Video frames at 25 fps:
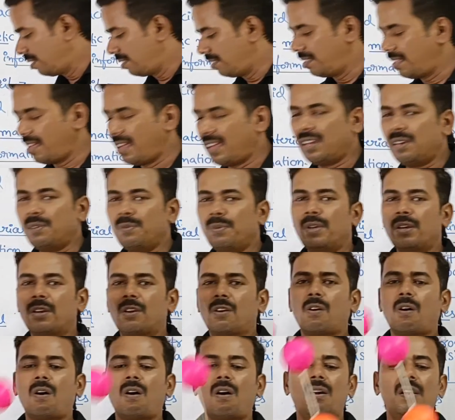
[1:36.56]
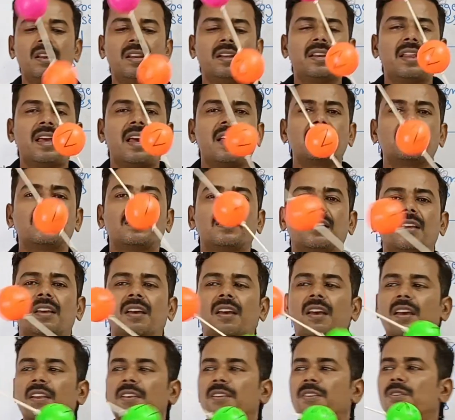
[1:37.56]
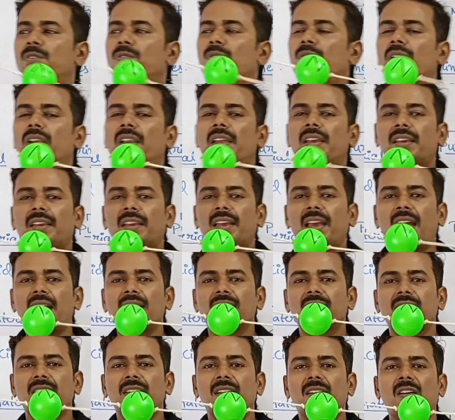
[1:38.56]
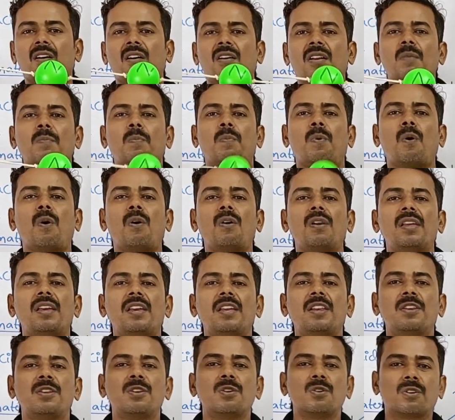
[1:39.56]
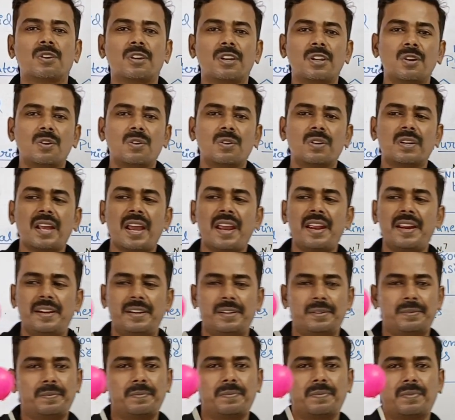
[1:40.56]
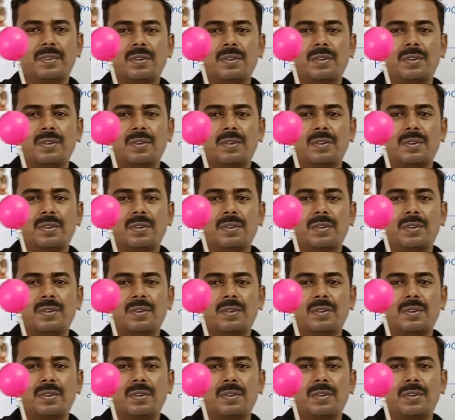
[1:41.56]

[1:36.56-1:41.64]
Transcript: Then we call it as a nucleic acid or a polynucleotide.